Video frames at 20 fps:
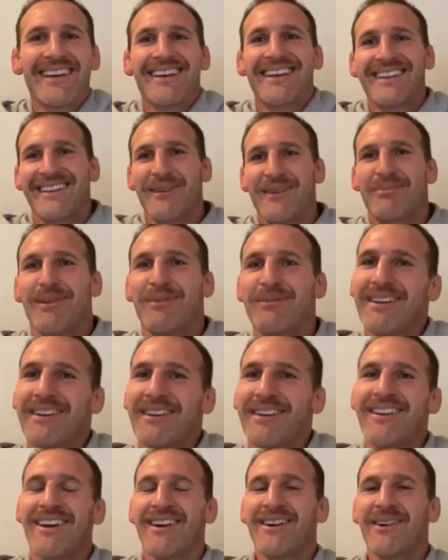they probably
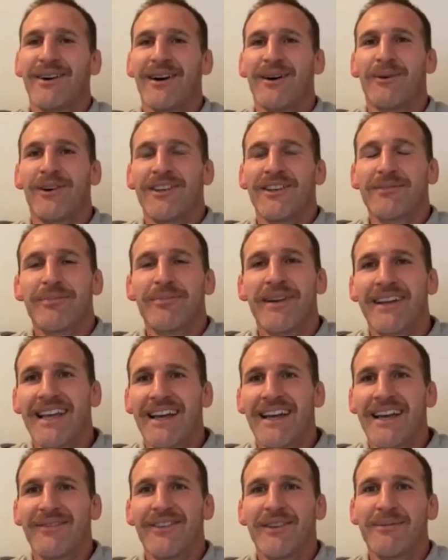didn't know who I was, but I
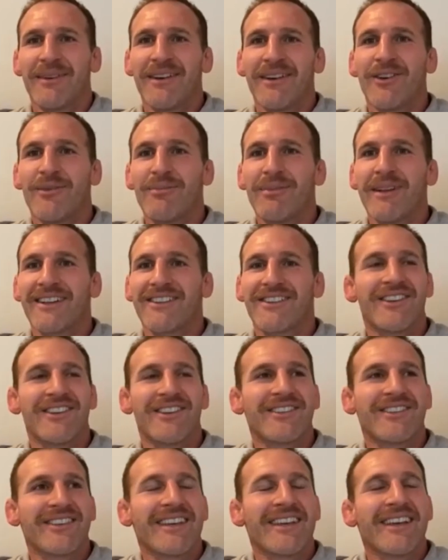gave them an All Black
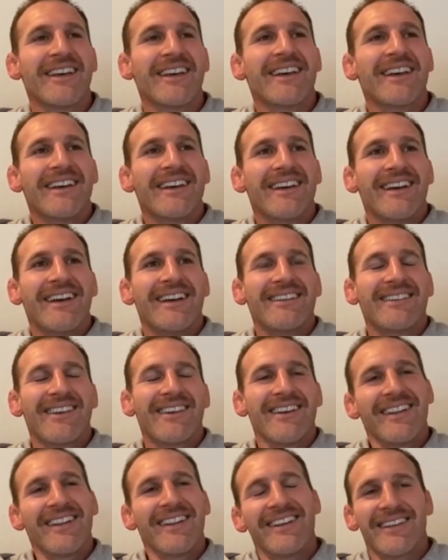jersey. And
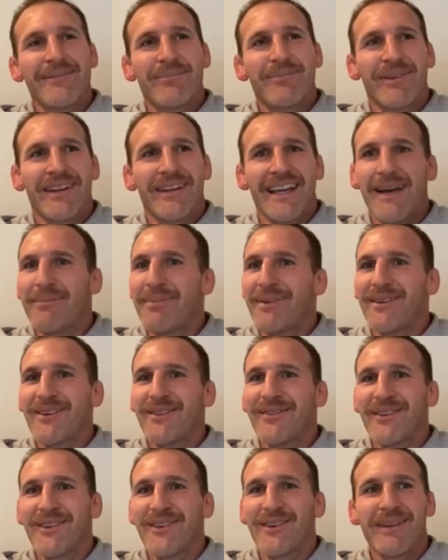so they seemed pretty happy
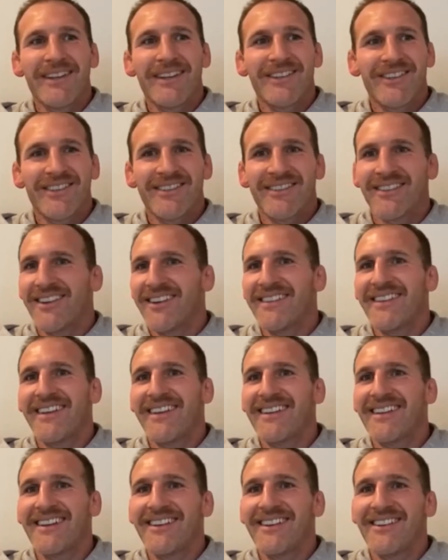with the All Black jersey, not
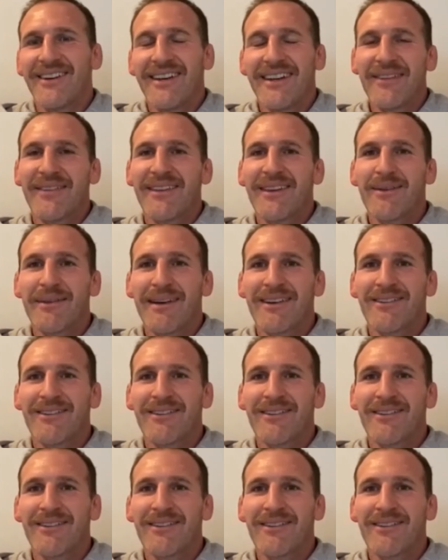that they knew anything about